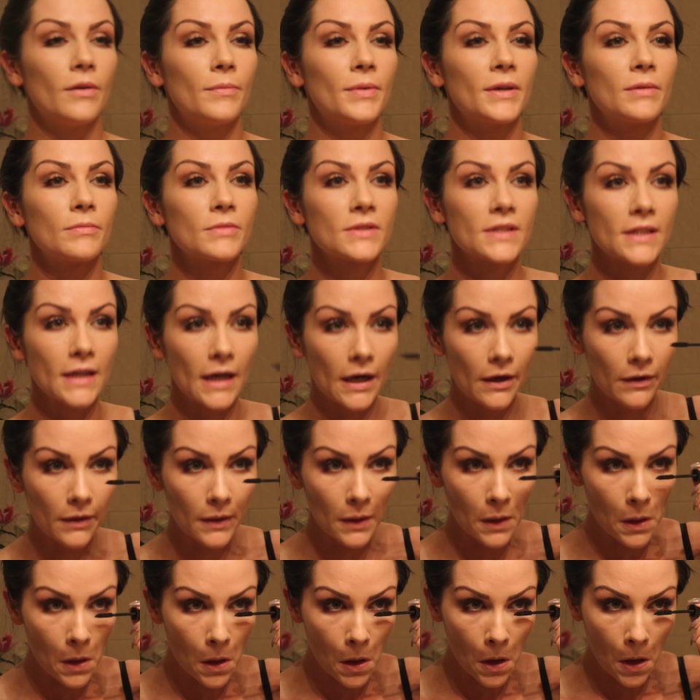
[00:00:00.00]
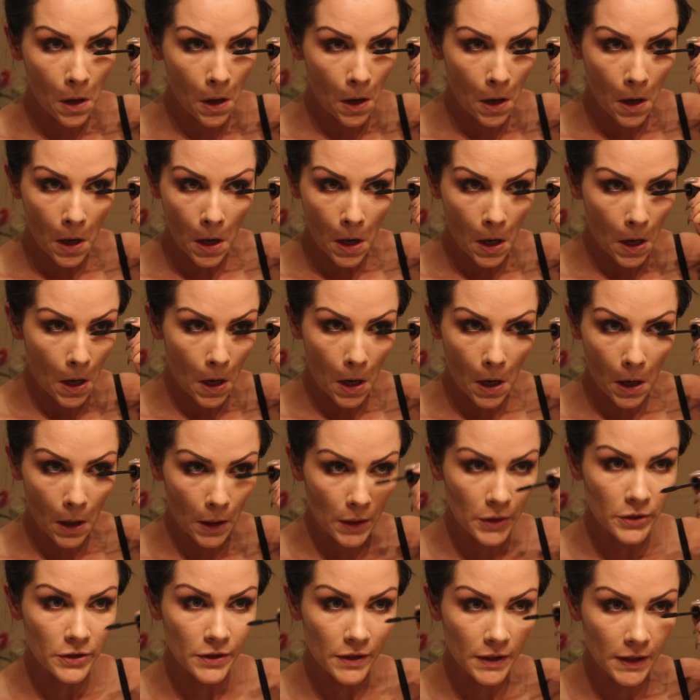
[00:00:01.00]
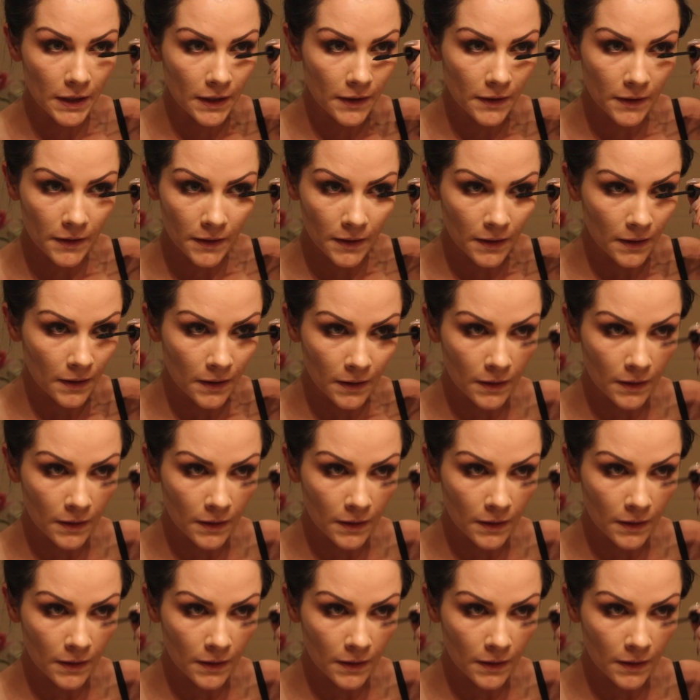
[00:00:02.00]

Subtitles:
a bit of mascara underneath.